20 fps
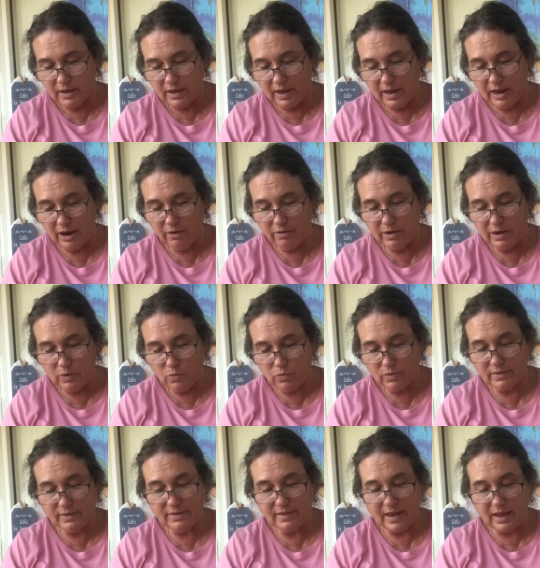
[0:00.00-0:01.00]
Aaron
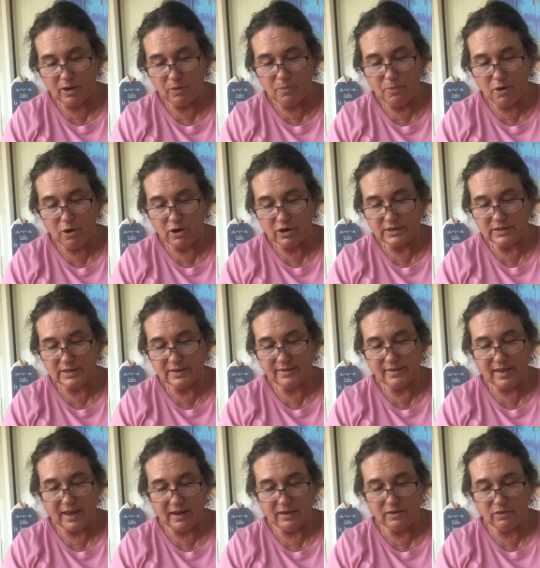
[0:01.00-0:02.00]
was set apart to
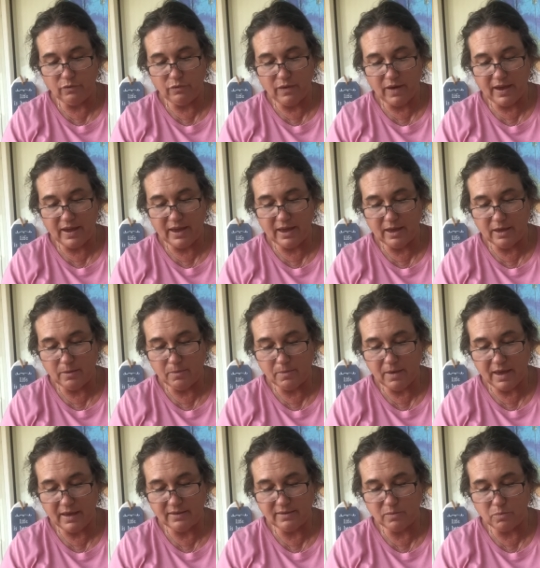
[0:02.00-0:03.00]
sanctify him
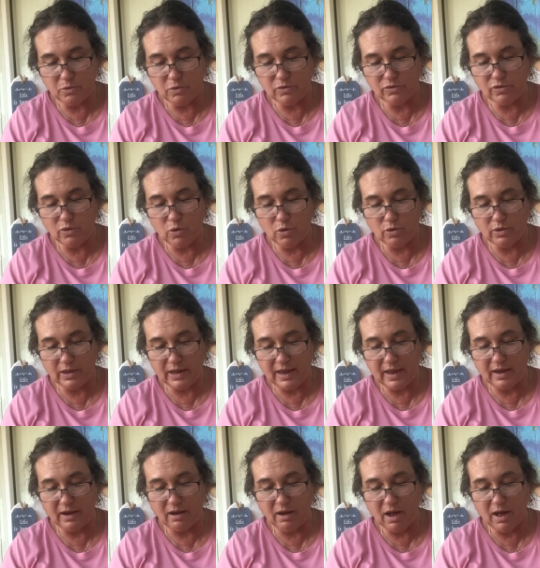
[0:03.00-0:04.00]
as most holy
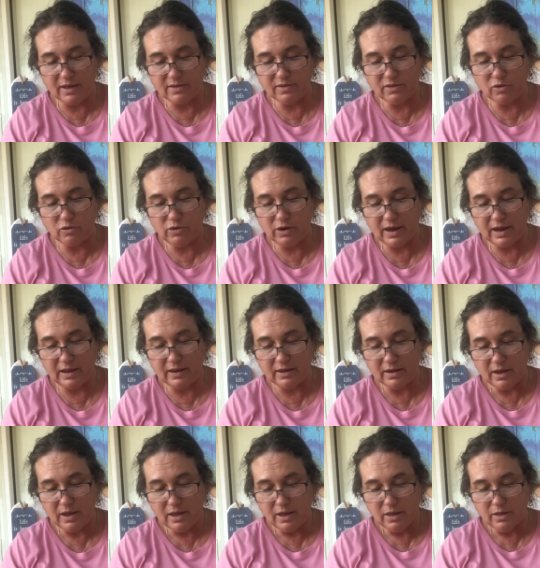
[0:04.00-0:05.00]
and consecrate
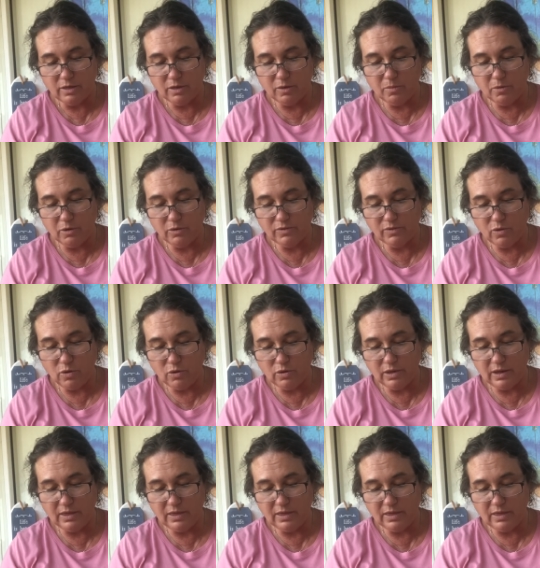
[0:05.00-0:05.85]
the most holy